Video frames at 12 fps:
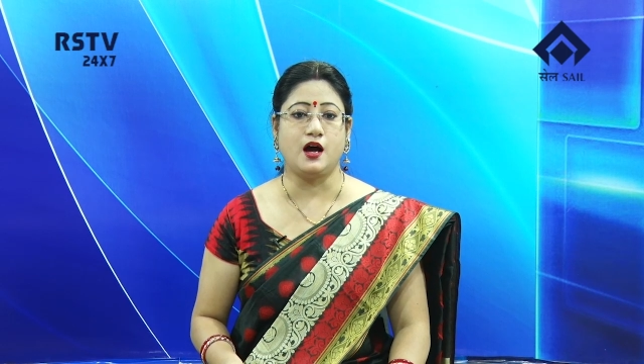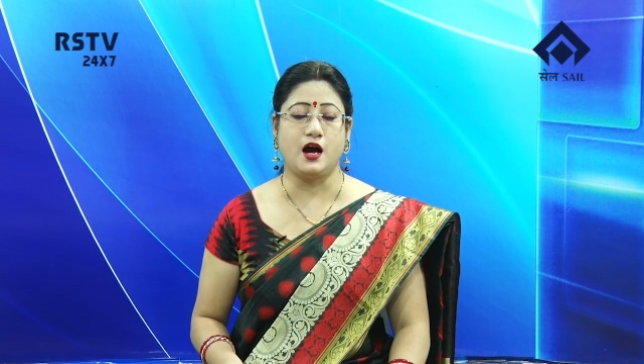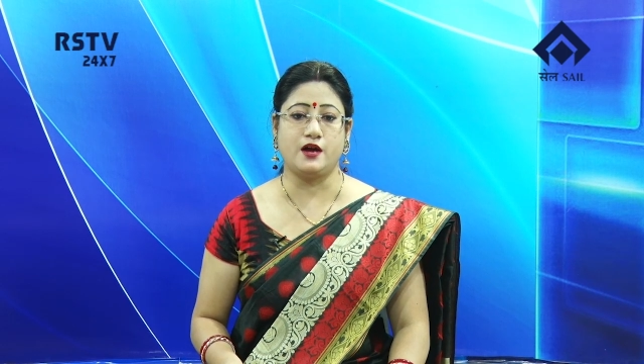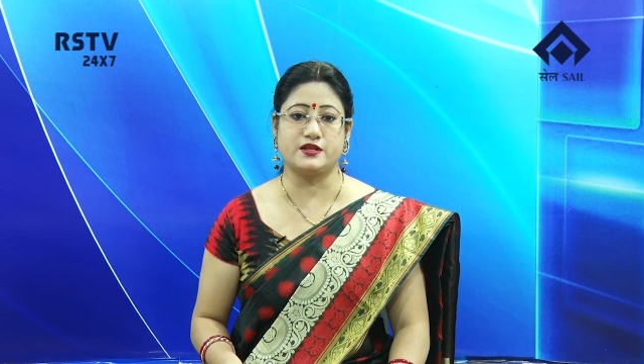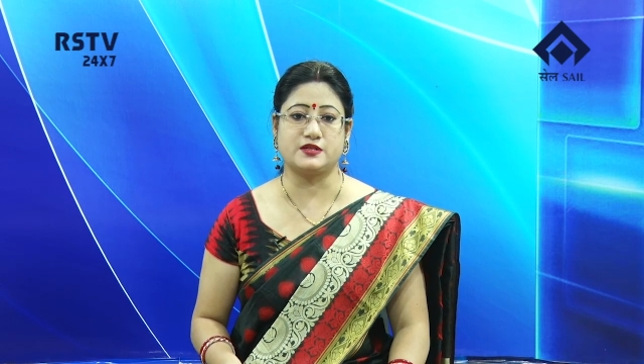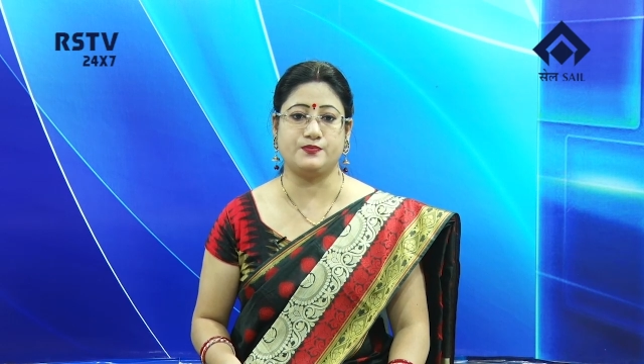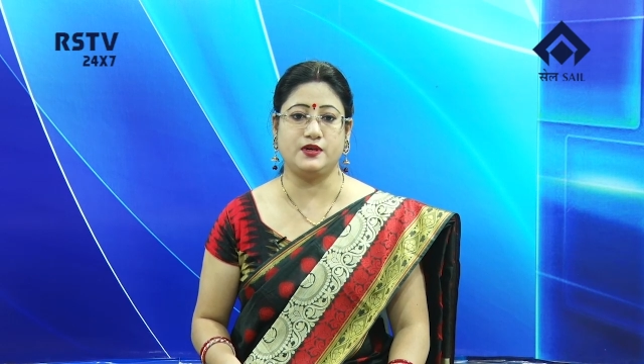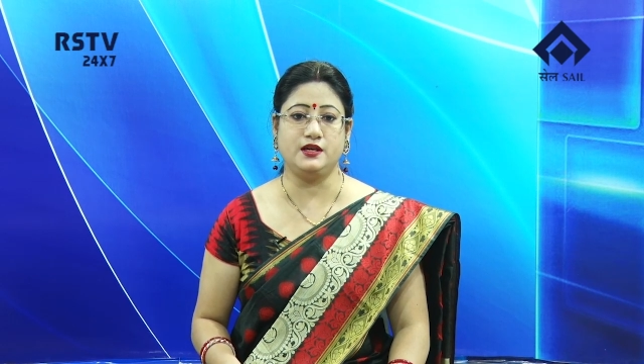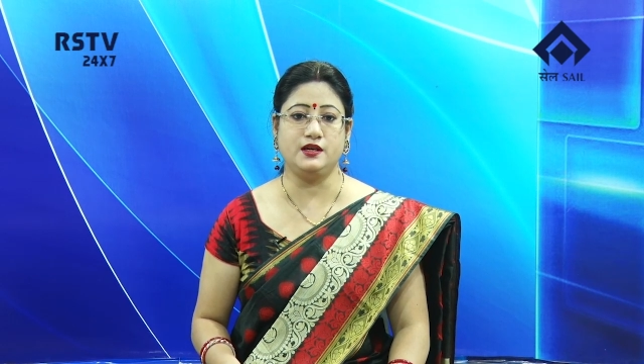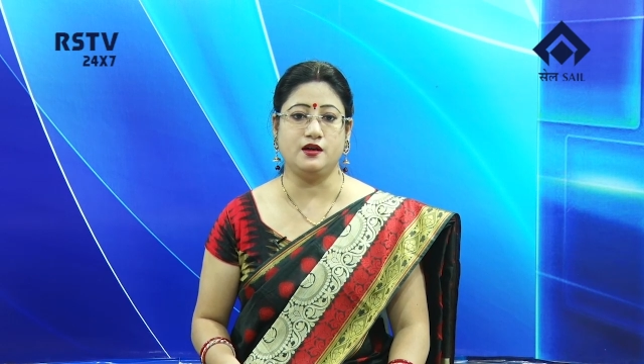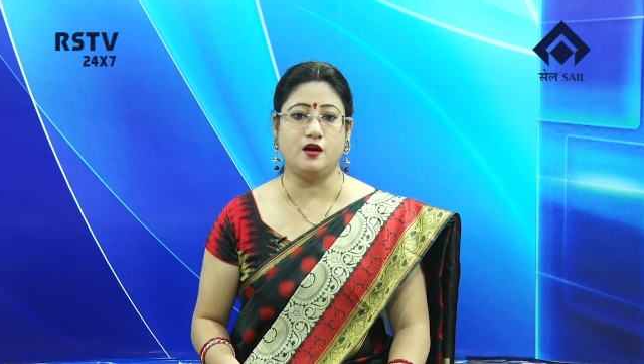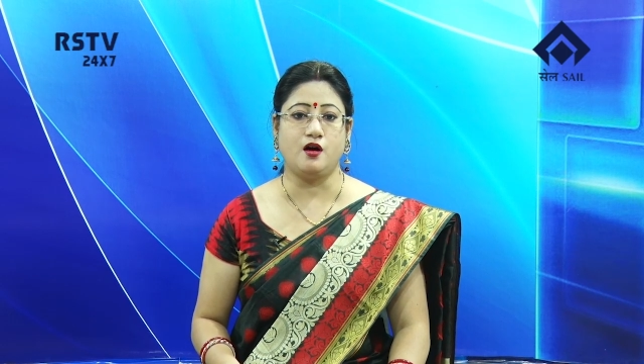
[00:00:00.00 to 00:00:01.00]

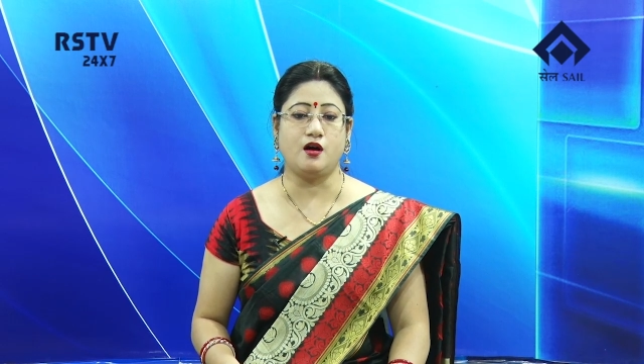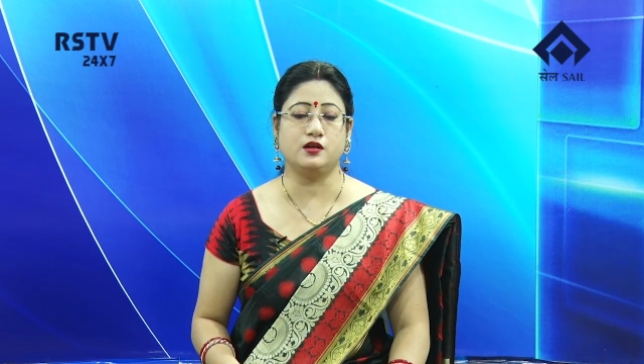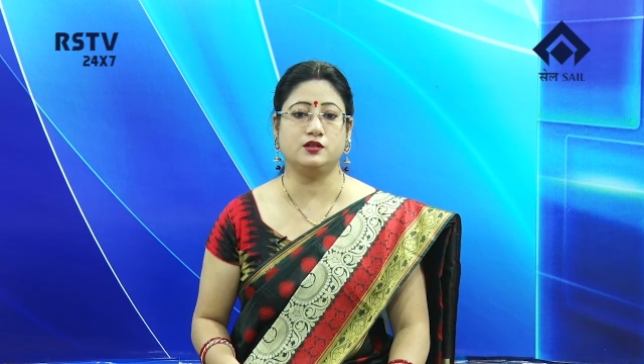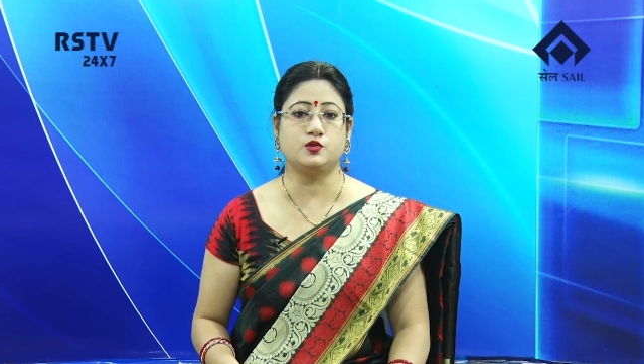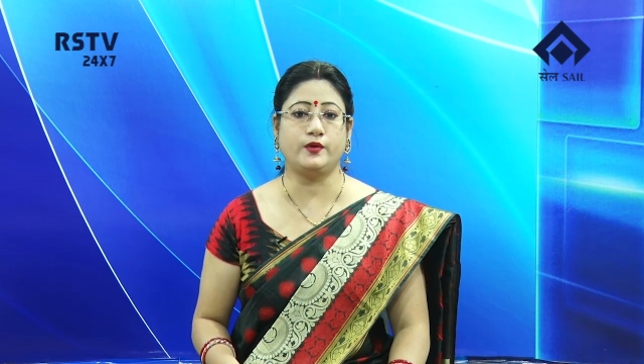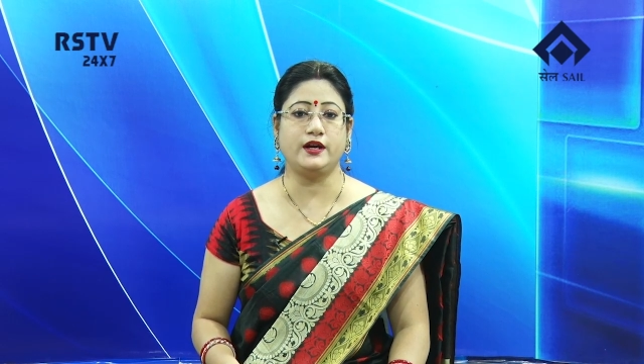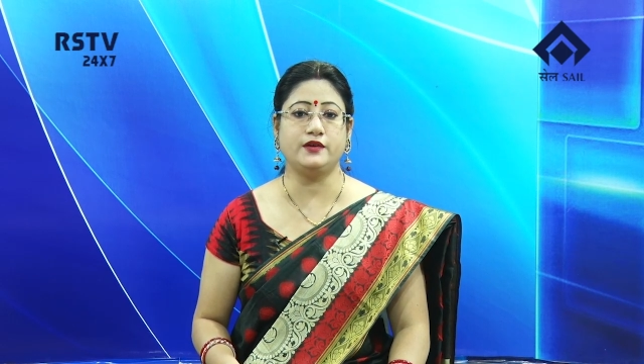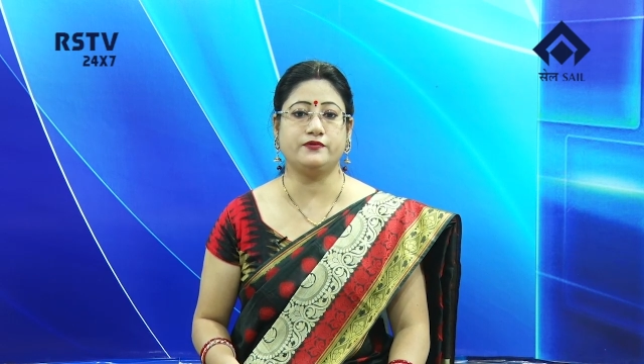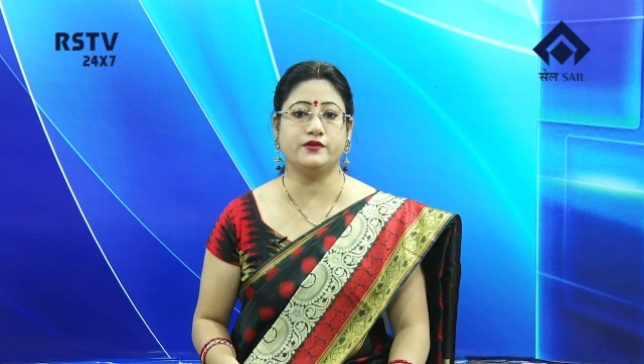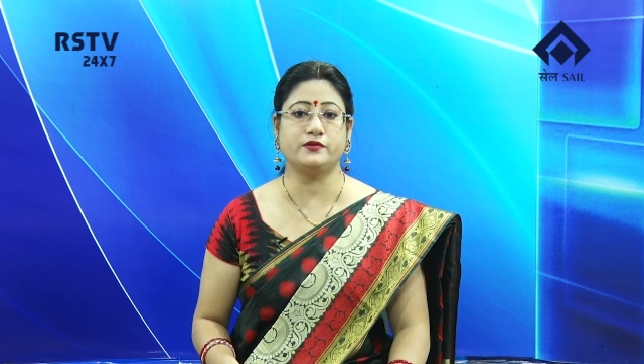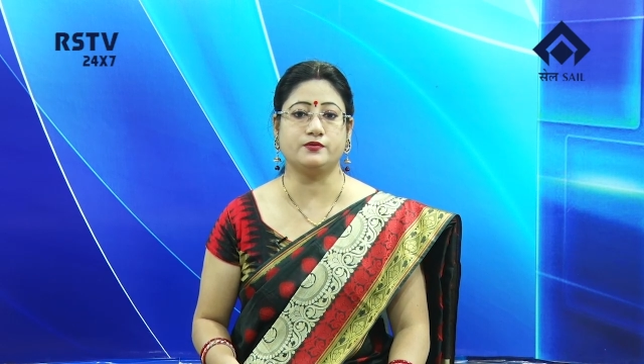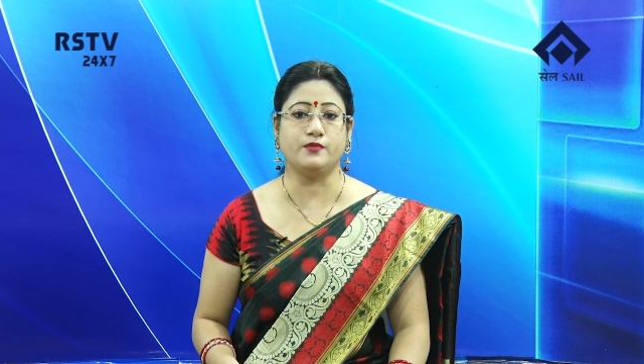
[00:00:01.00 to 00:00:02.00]
RSP, on
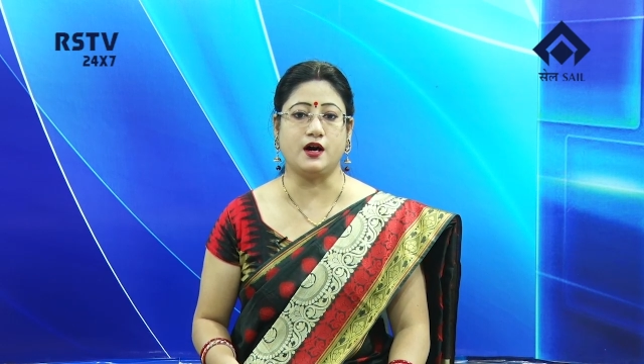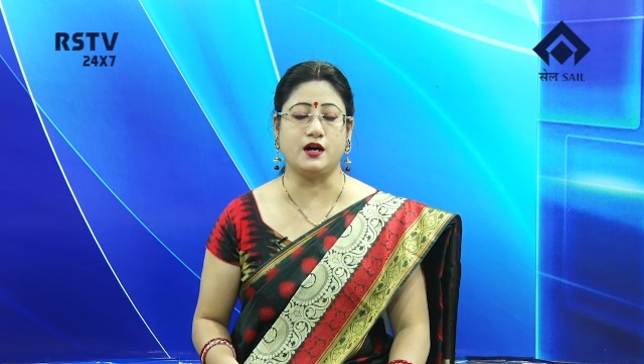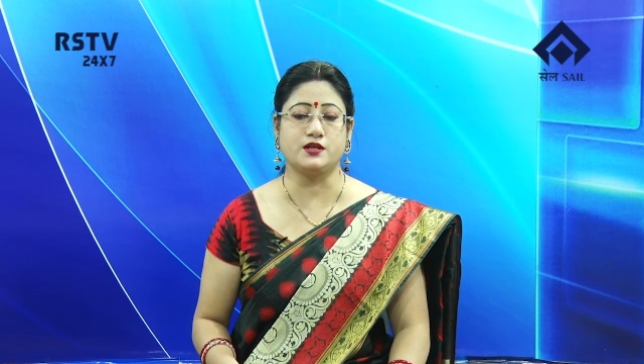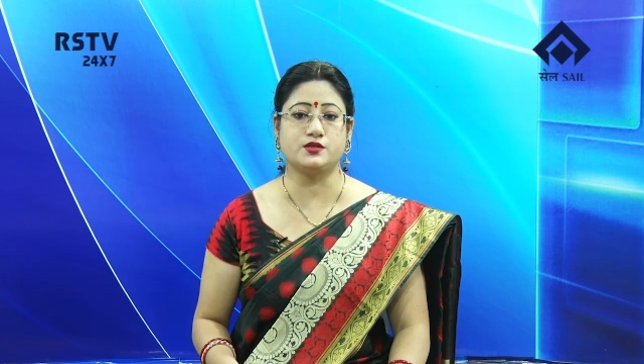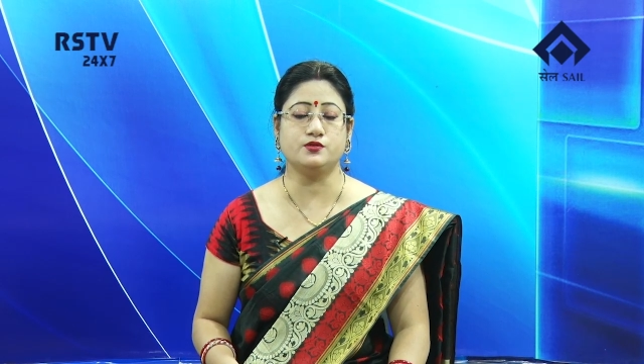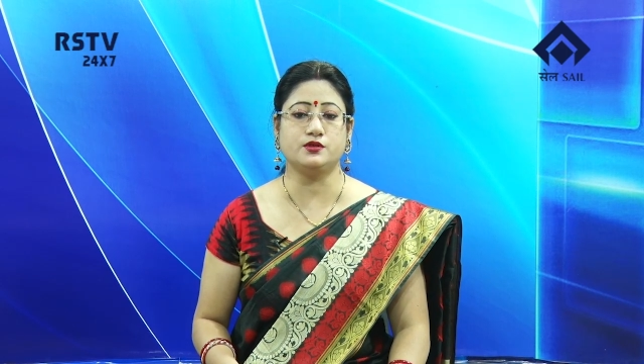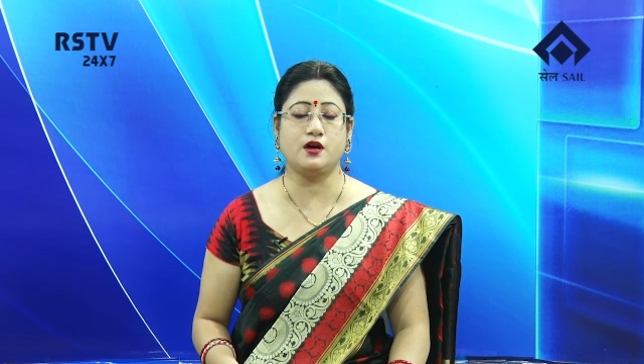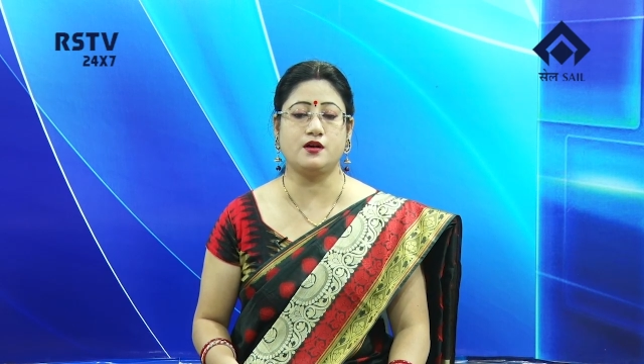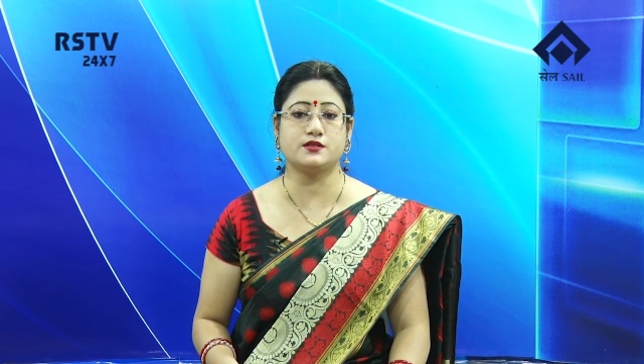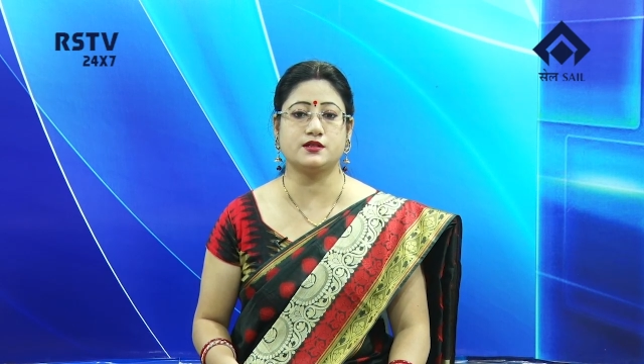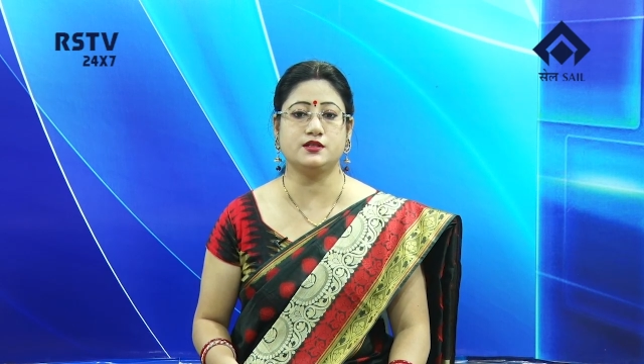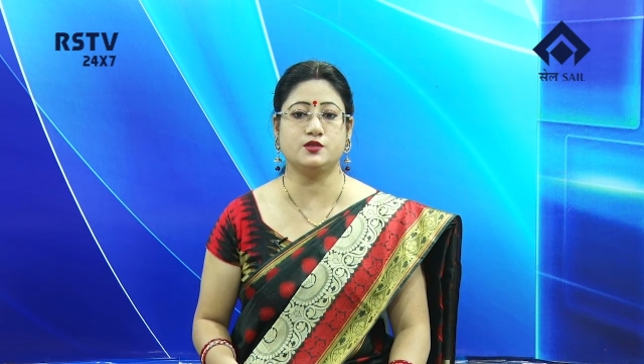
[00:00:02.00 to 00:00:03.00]
25th March
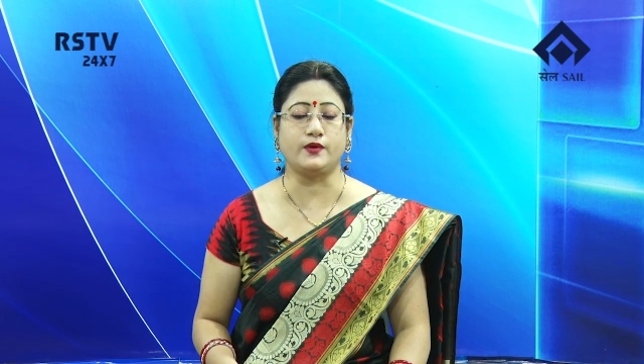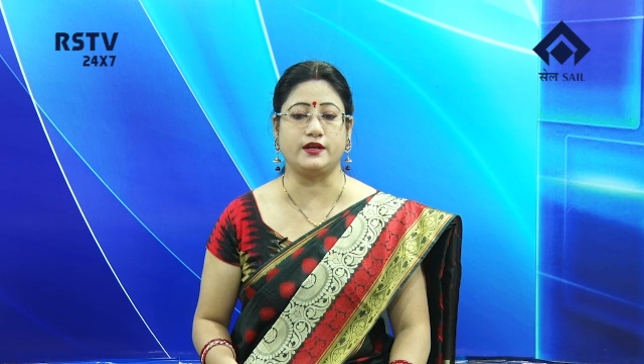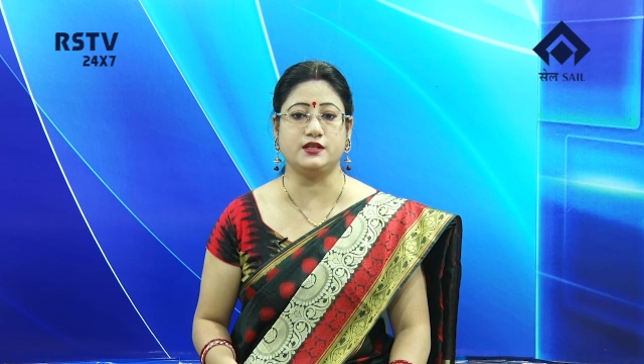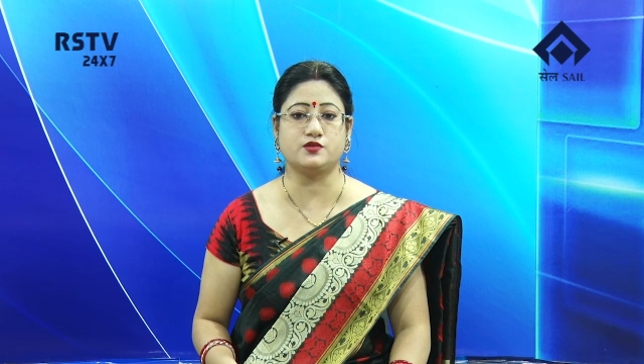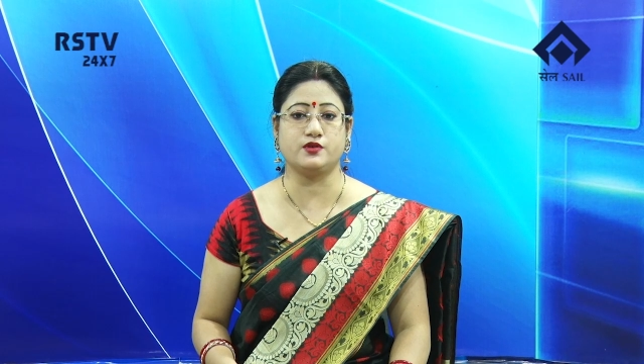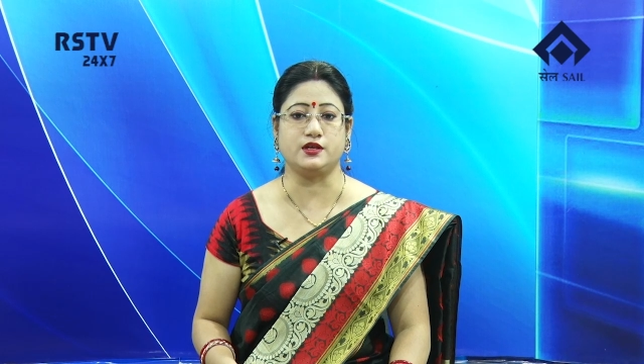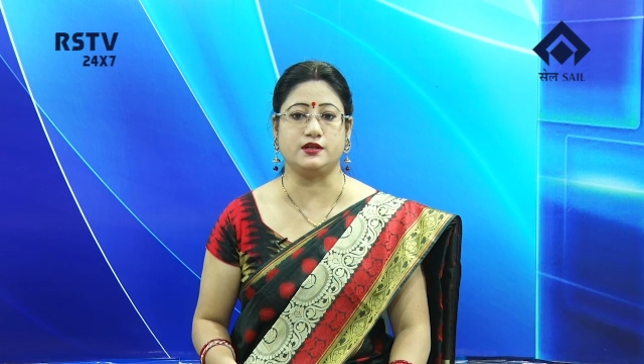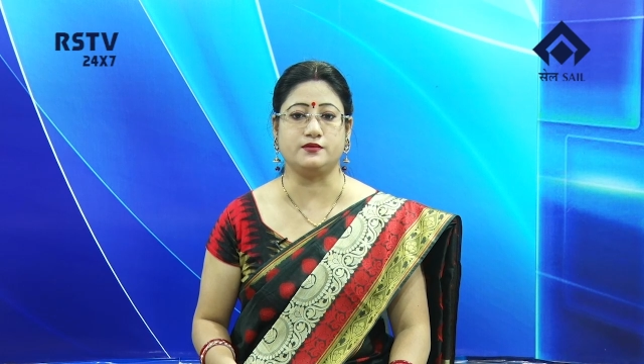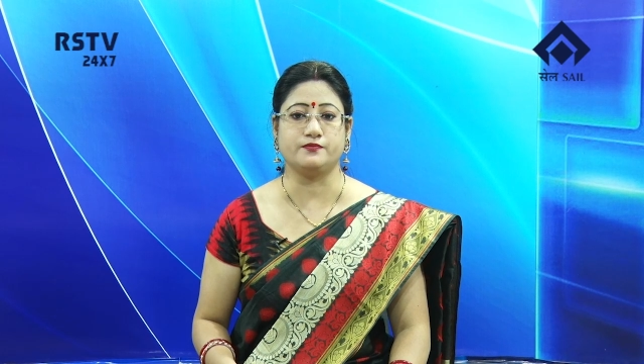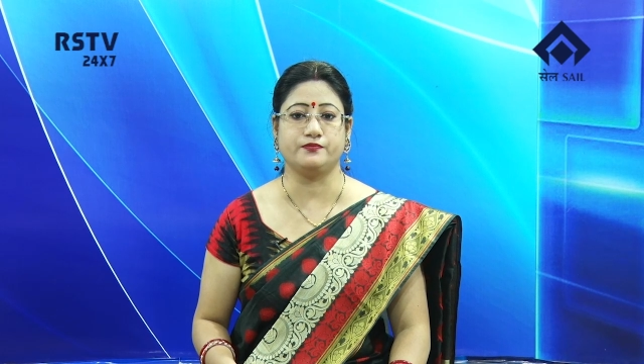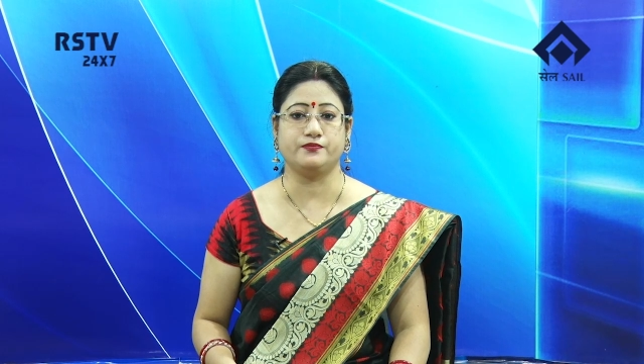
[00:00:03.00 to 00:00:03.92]
2023.